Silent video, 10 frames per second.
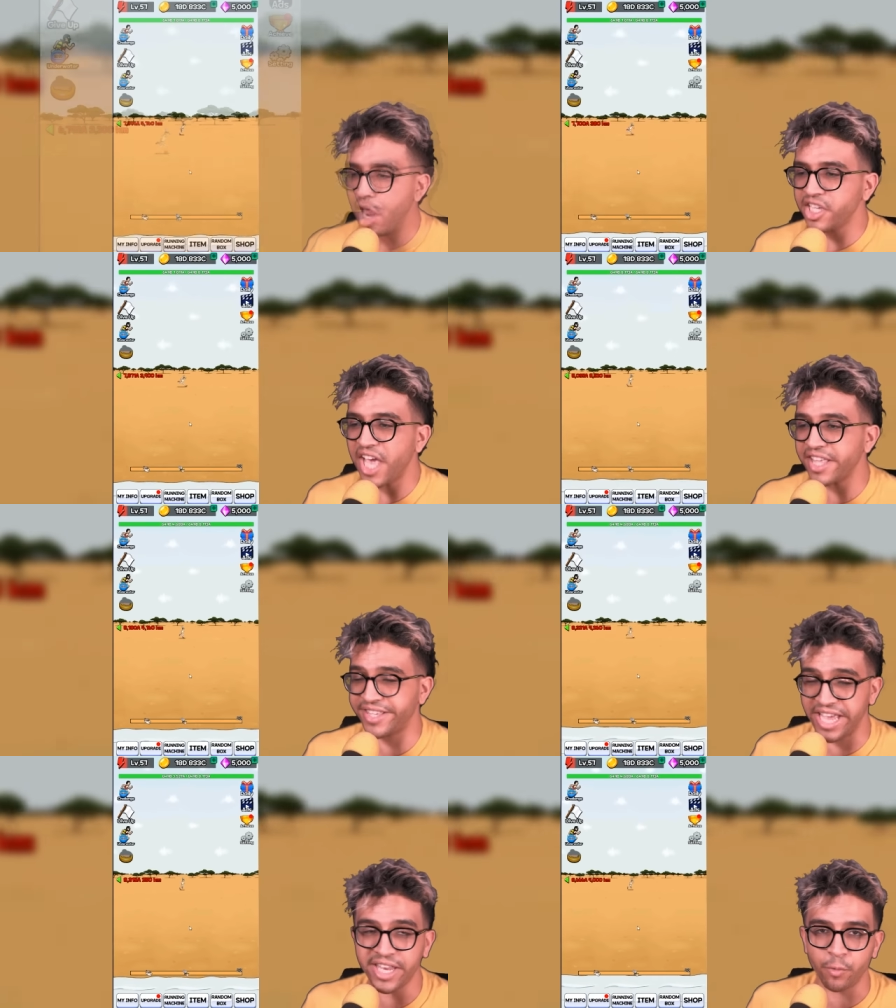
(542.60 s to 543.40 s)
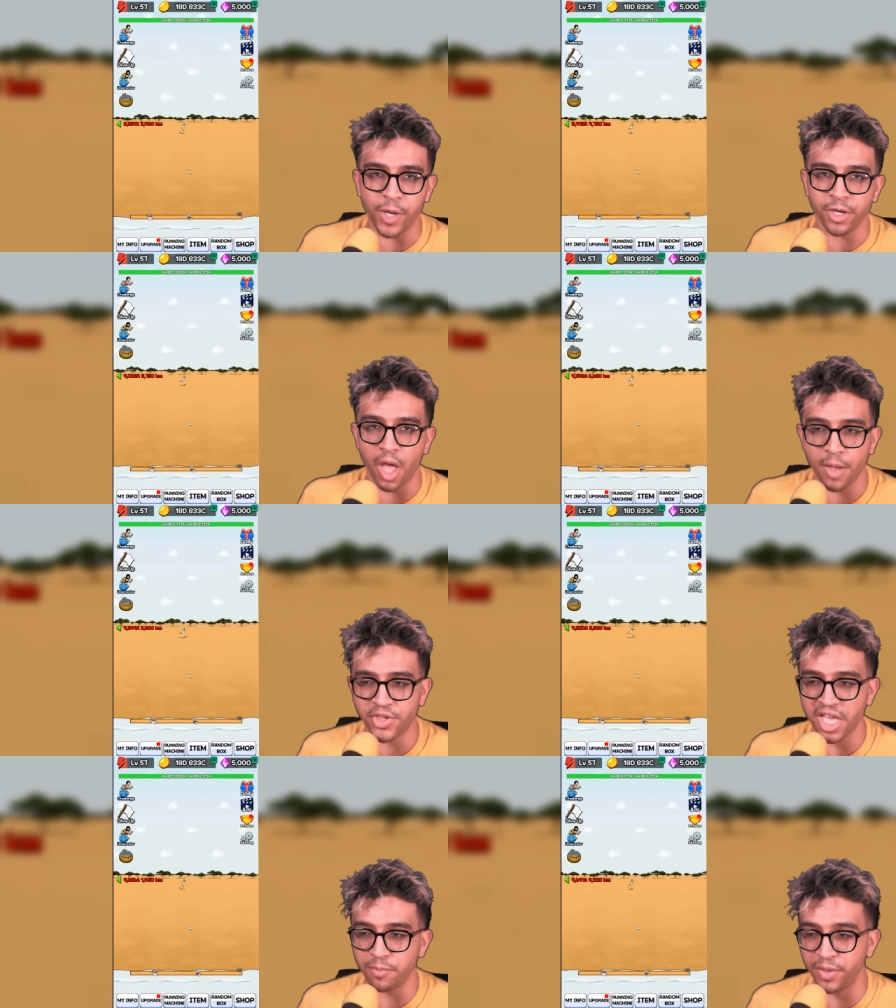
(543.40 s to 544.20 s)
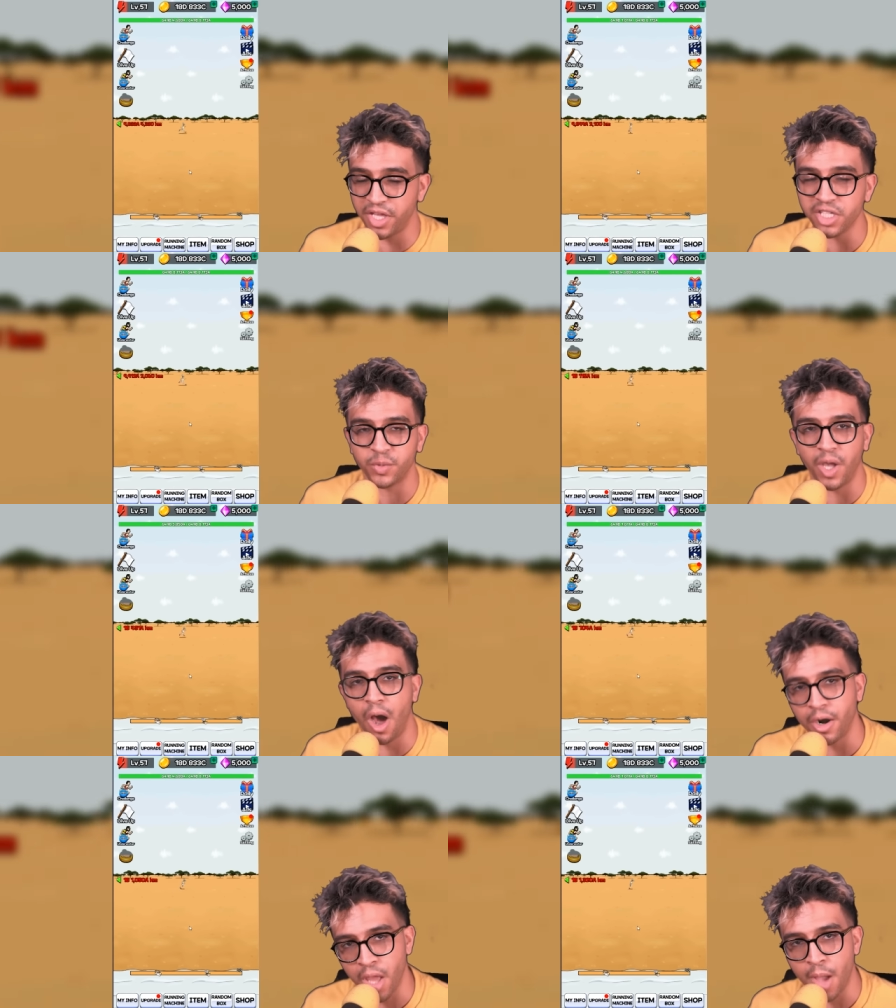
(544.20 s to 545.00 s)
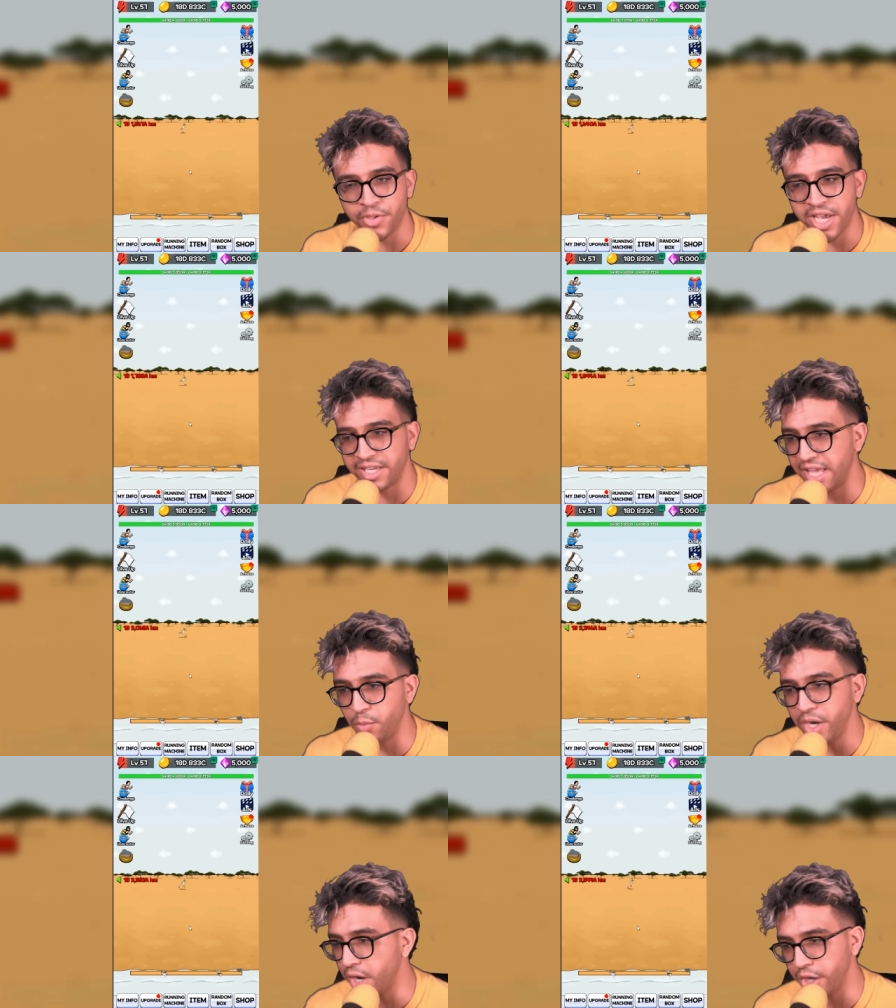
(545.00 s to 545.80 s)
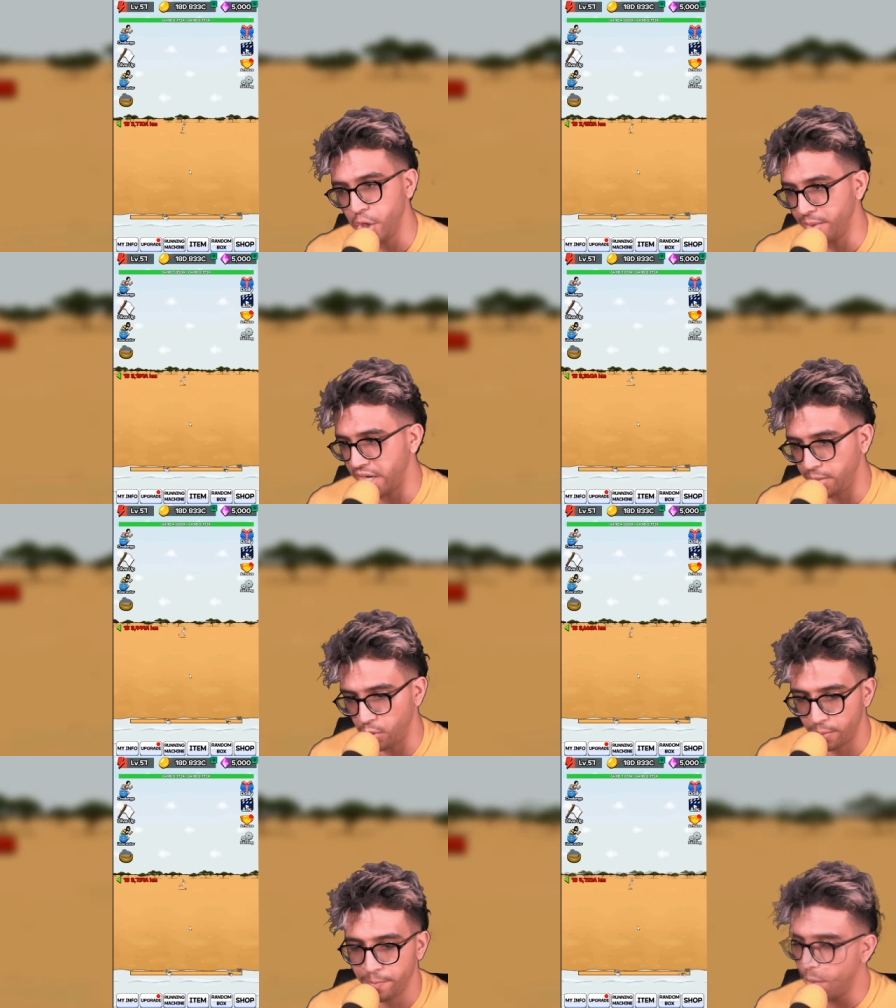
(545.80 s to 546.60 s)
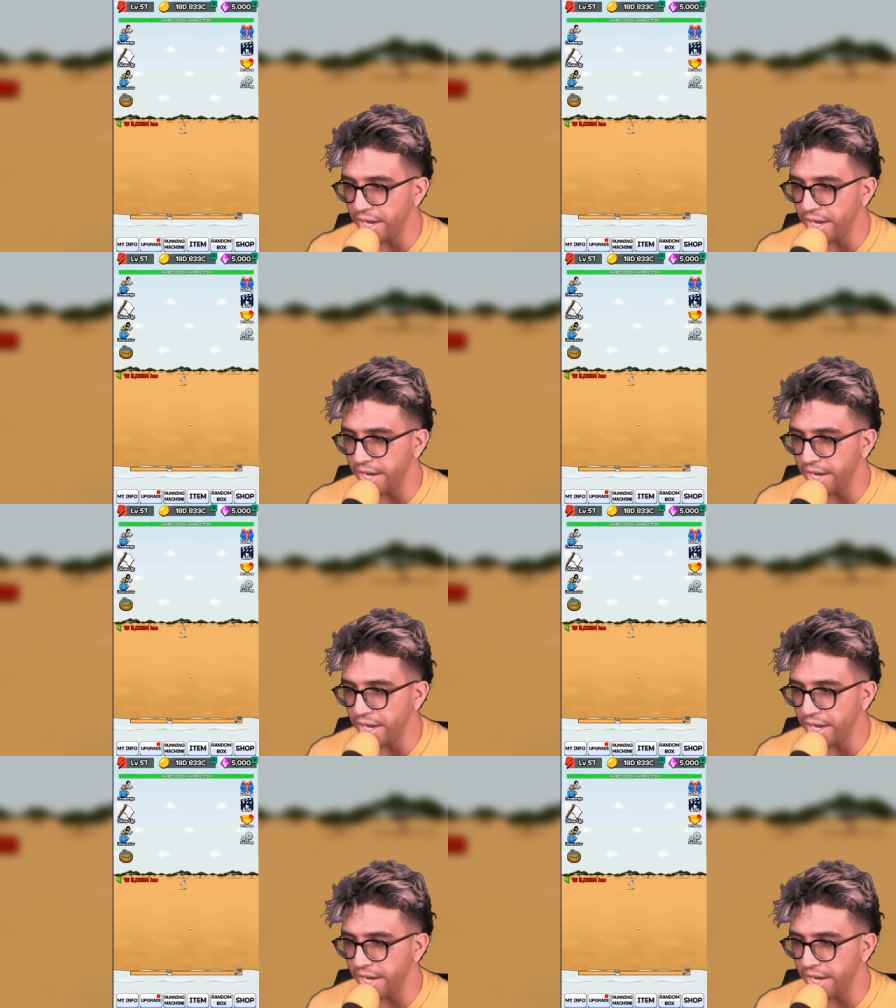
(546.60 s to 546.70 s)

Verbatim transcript: Honestly, I say that we're an object because we are an object. Like, we're not human anymore.